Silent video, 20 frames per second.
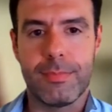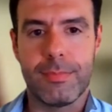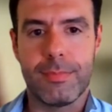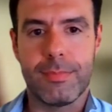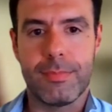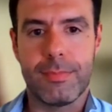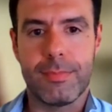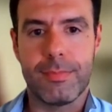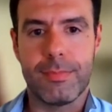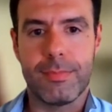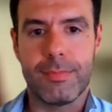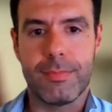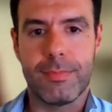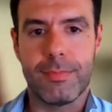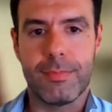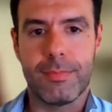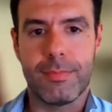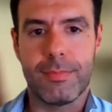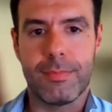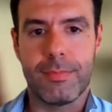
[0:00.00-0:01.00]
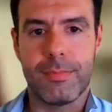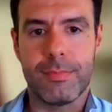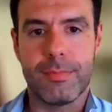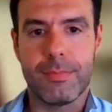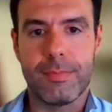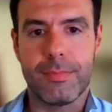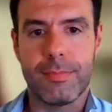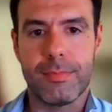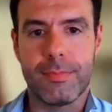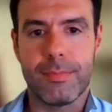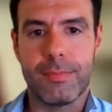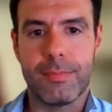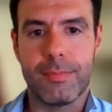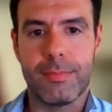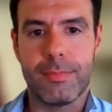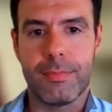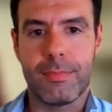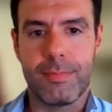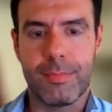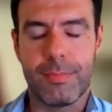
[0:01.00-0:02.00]

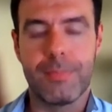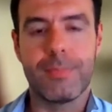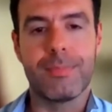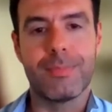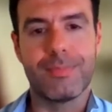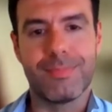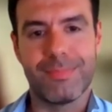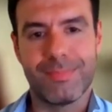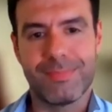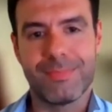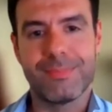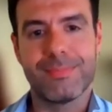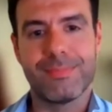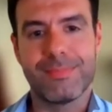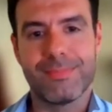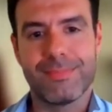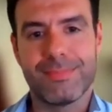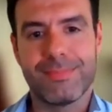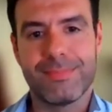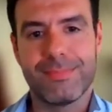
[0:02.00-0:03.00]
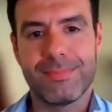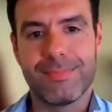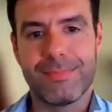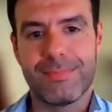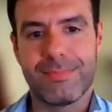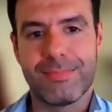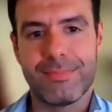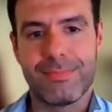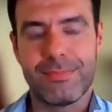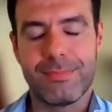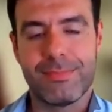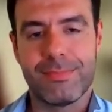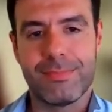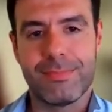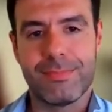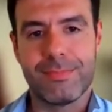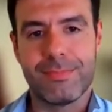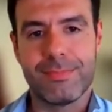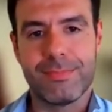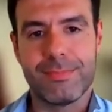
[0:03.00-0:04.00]

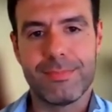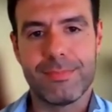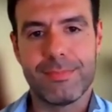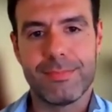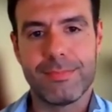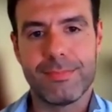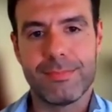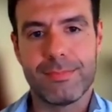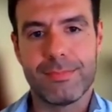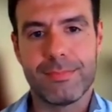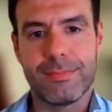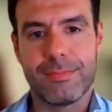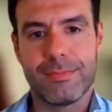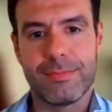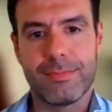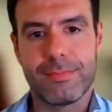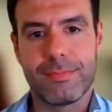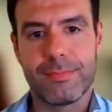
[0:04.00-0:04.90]
The person shown says nothing.